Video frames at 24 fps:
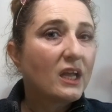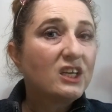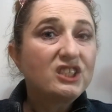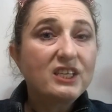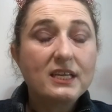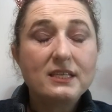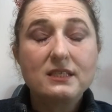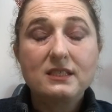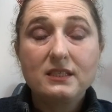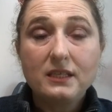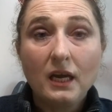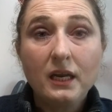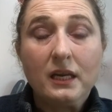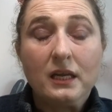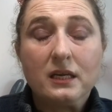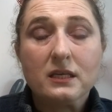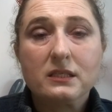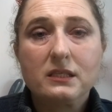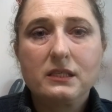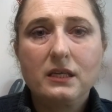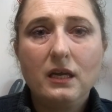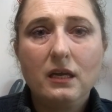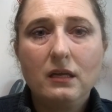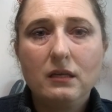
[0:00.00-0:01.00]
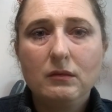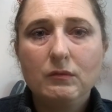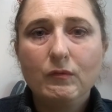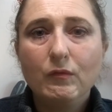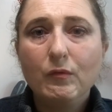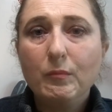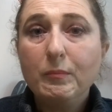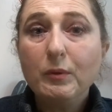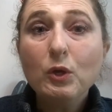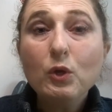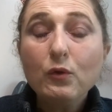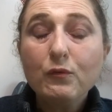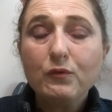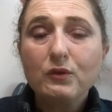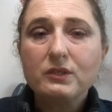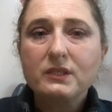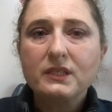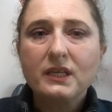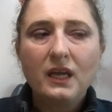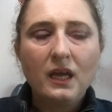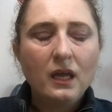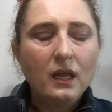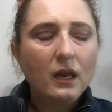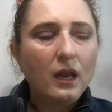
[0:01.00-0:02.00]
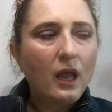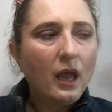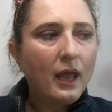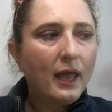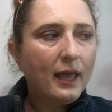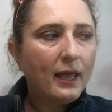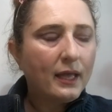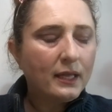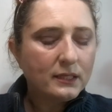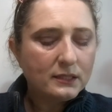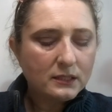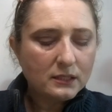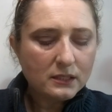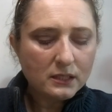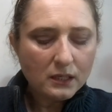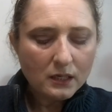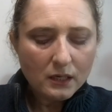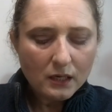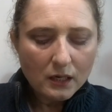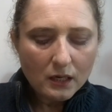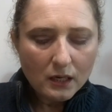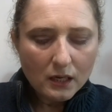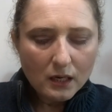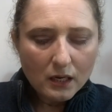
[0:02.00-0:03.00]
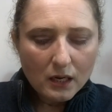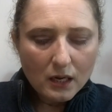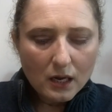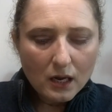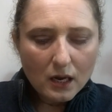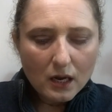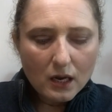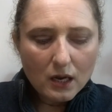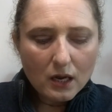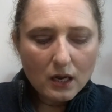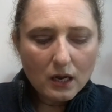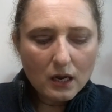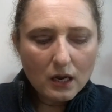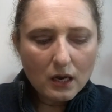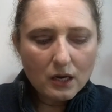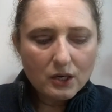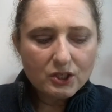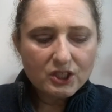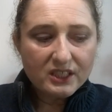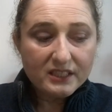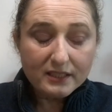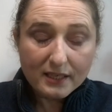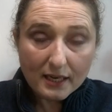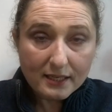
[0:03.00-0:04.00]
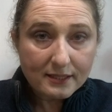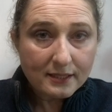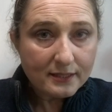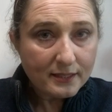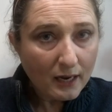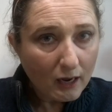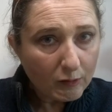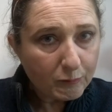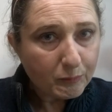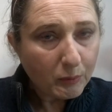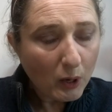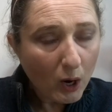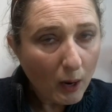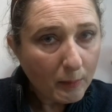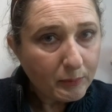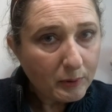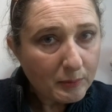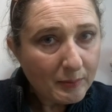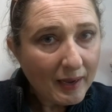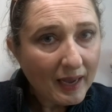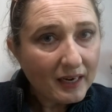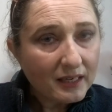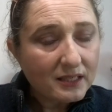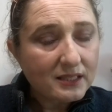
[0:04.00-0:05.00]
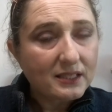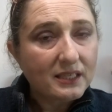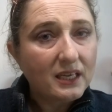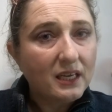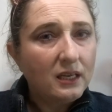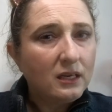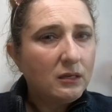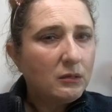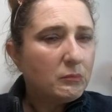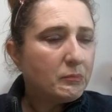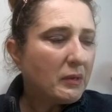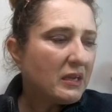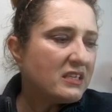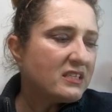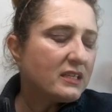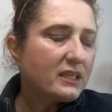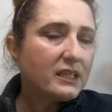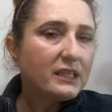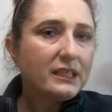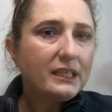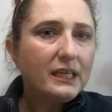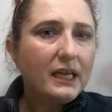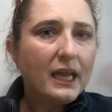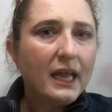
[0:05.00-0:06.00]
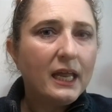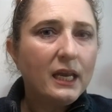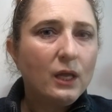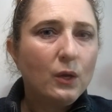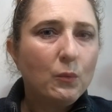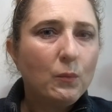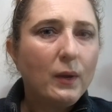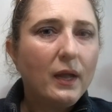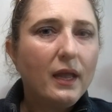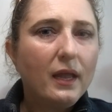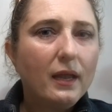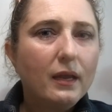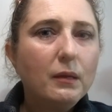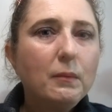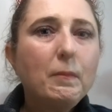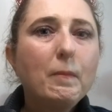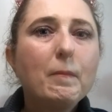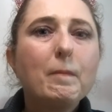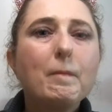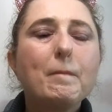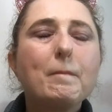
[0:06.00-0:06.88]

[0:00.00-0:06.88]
She has stunning skin, beautiful skin. And she doesn't have problematic skin in basically any way.